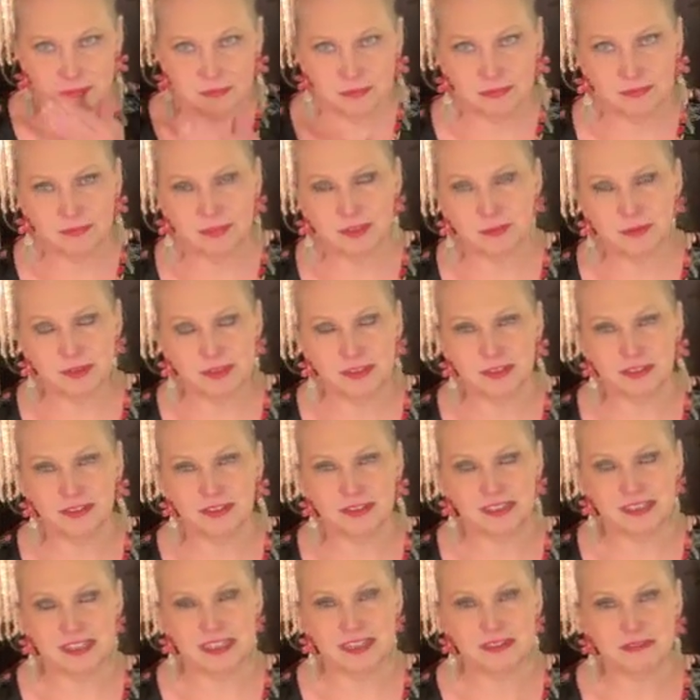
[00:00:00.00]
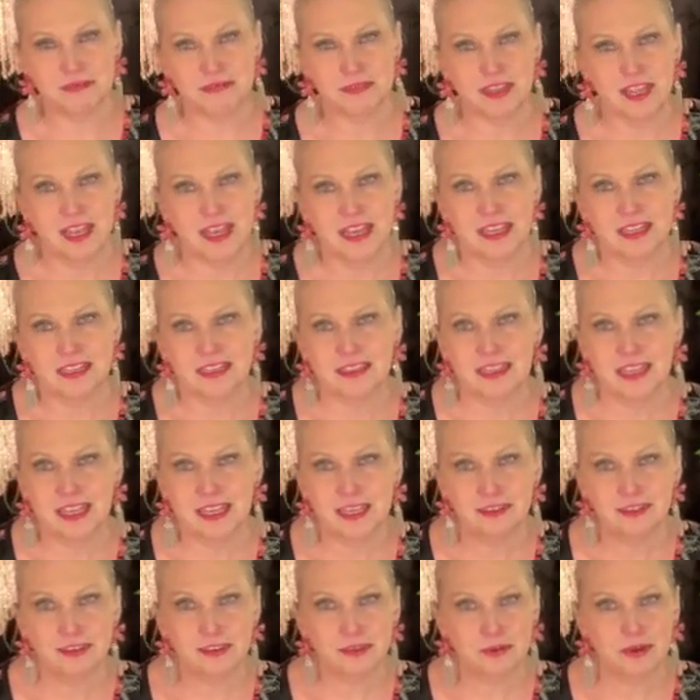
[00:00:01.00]
smells so good.
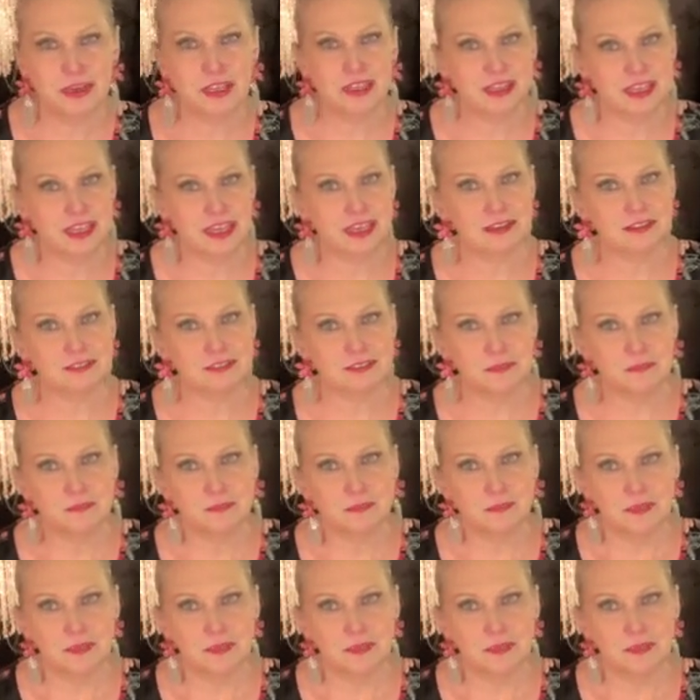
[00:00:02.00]
These three things,